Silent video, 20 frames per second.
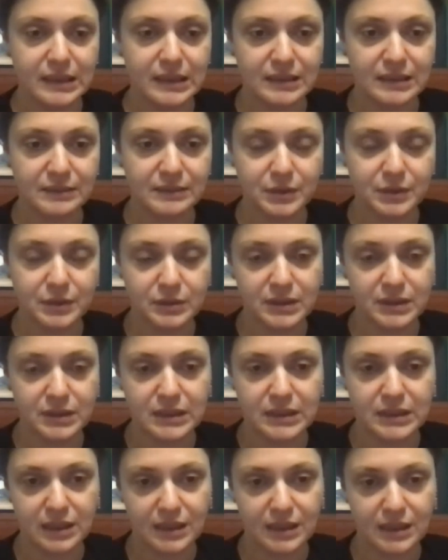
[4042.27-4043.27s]

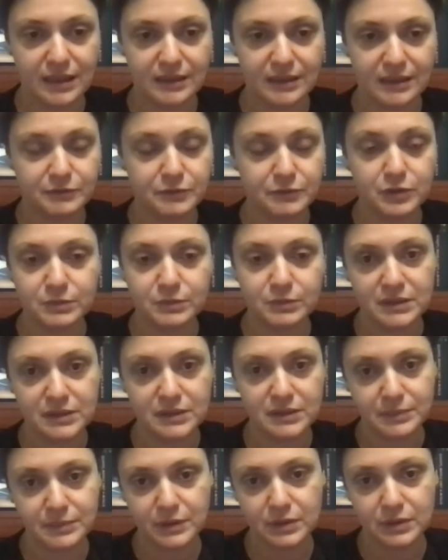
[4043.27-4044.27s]
employee, and the former
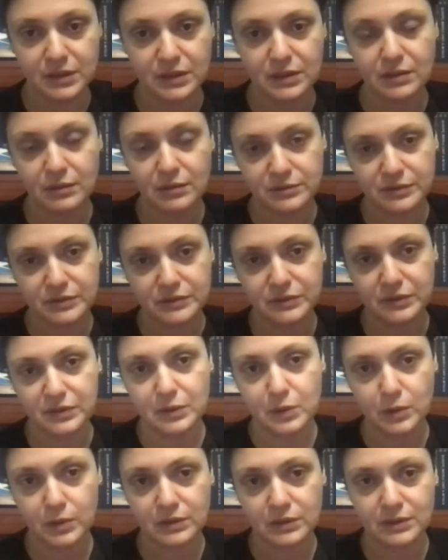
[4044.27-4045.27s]
employee goes to the
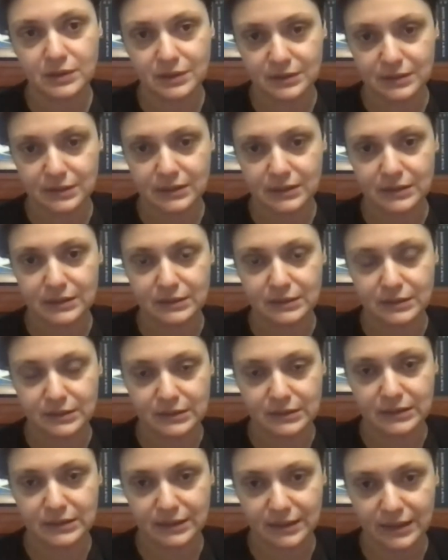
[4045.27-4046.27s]
court and
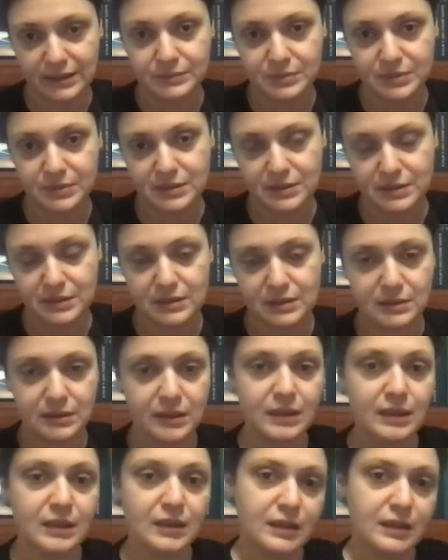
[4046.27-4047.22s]
claims to